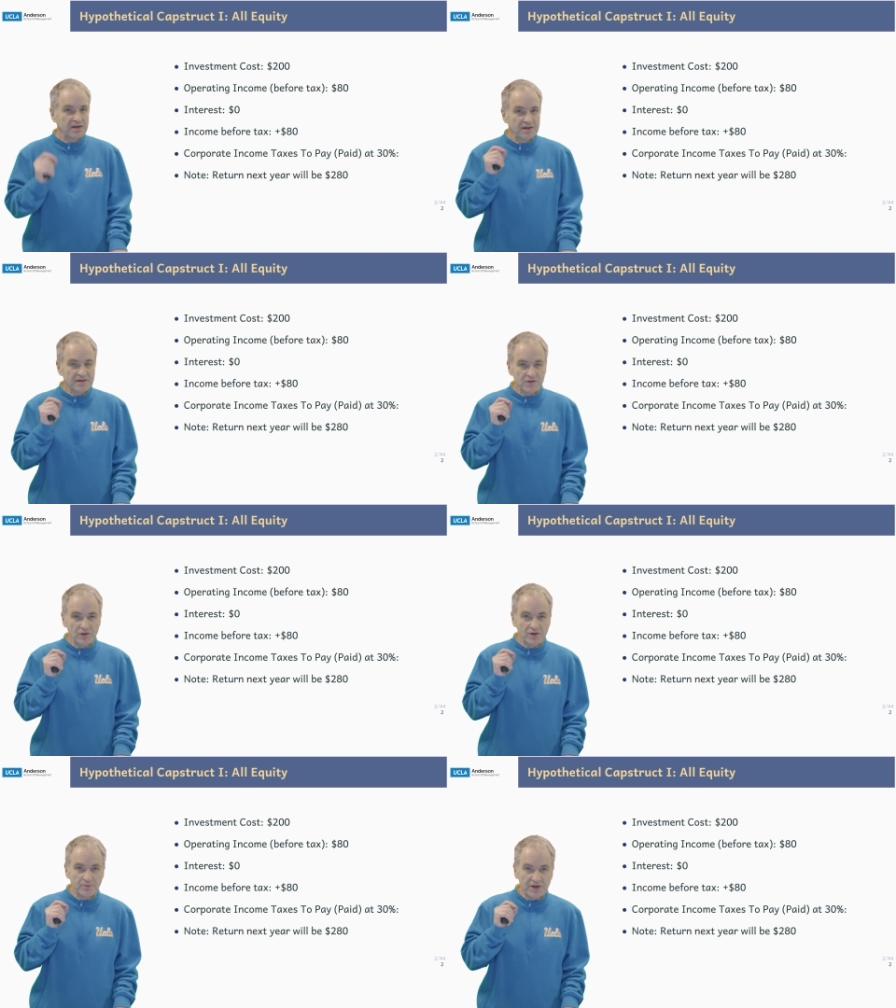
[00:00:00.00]
There's
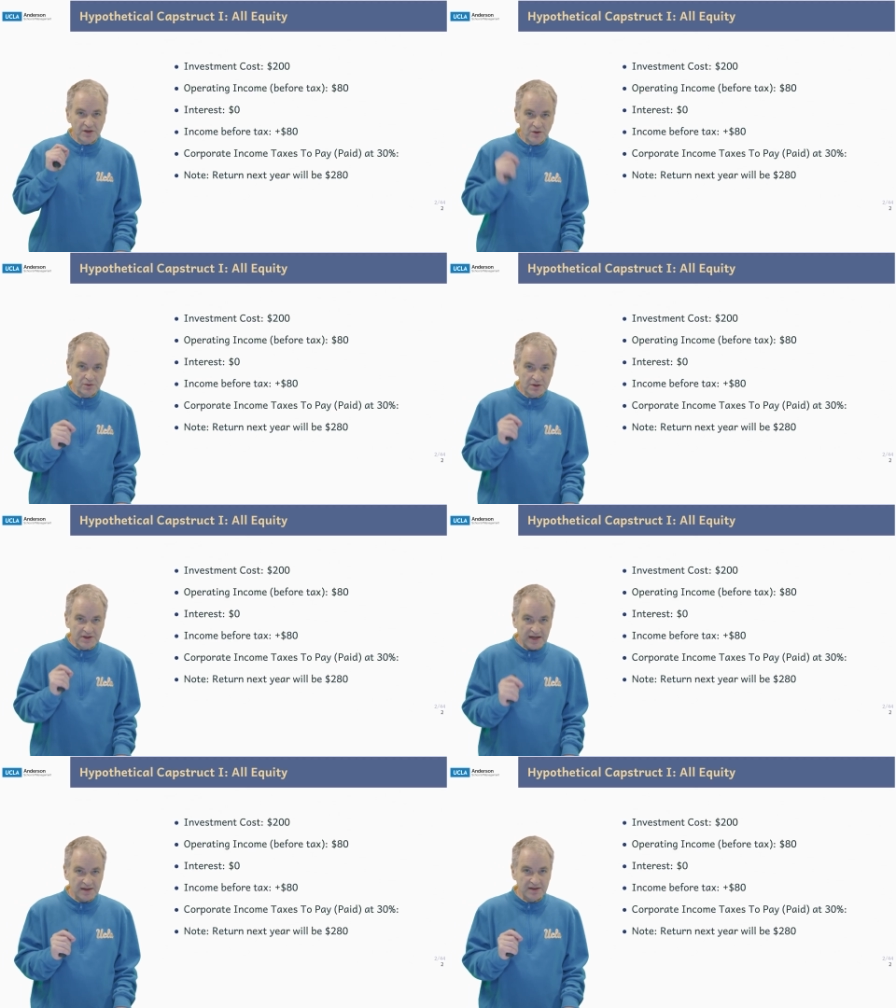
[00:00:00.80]
going to be no
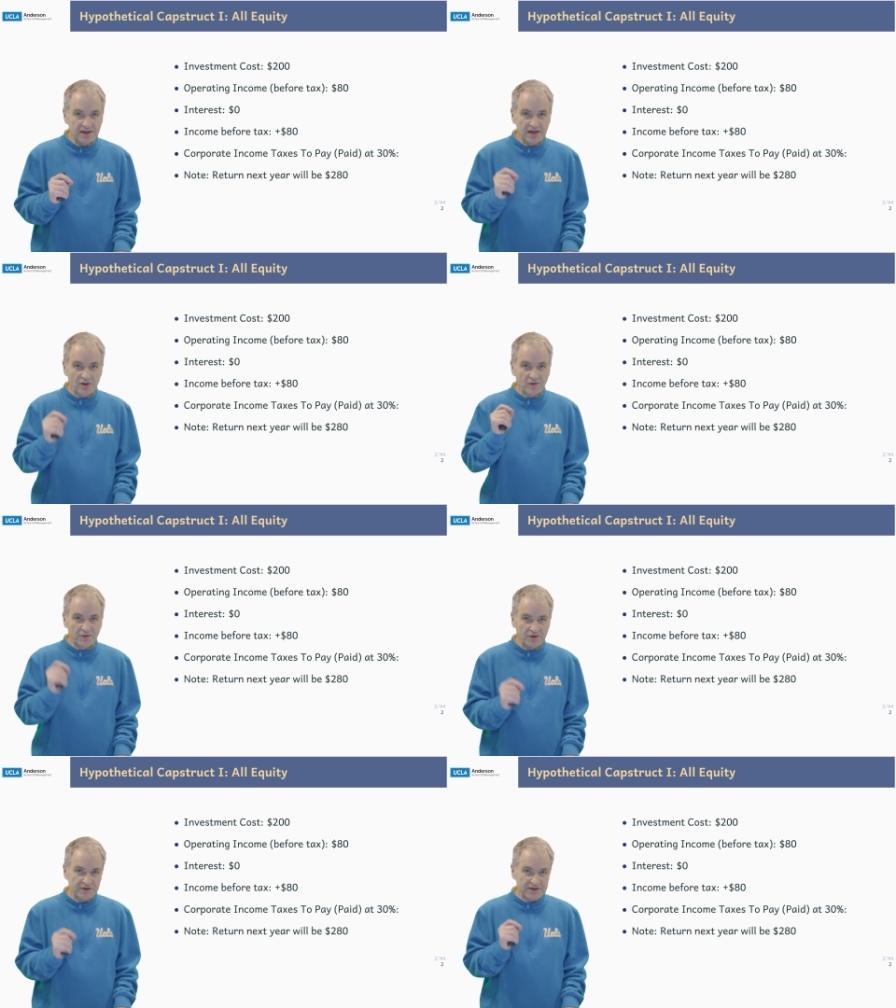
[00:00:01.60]
debt in our
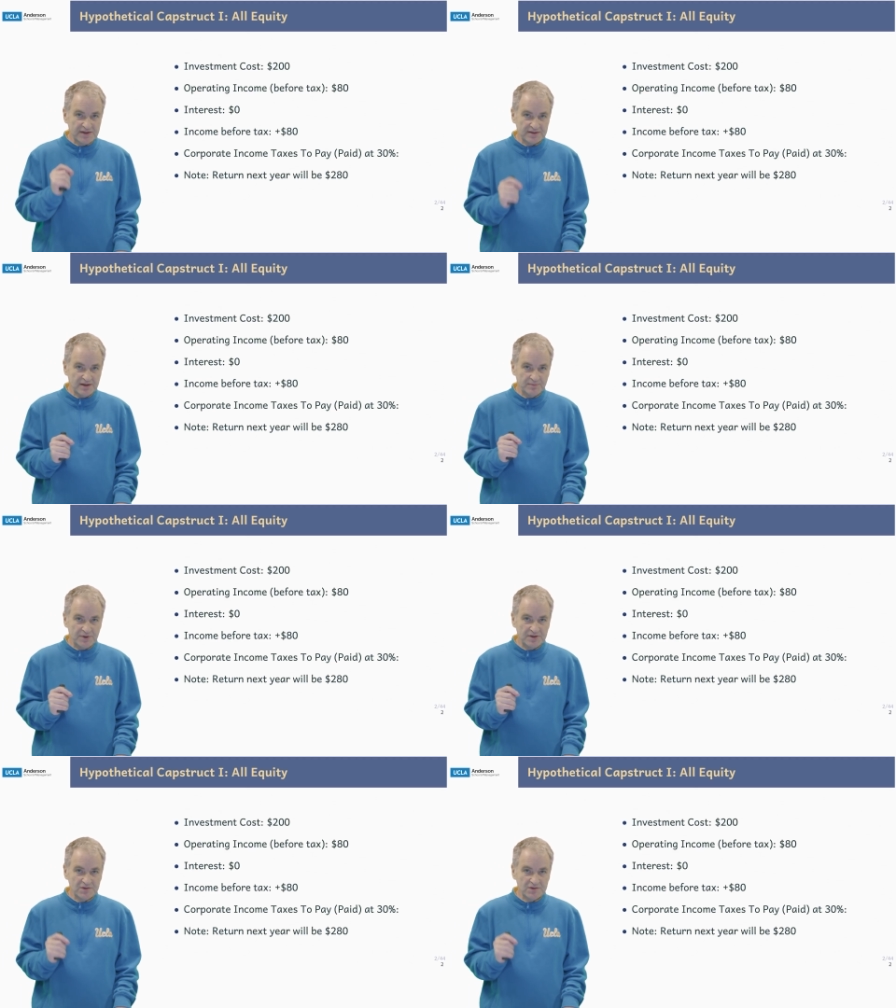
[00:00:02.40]
first example,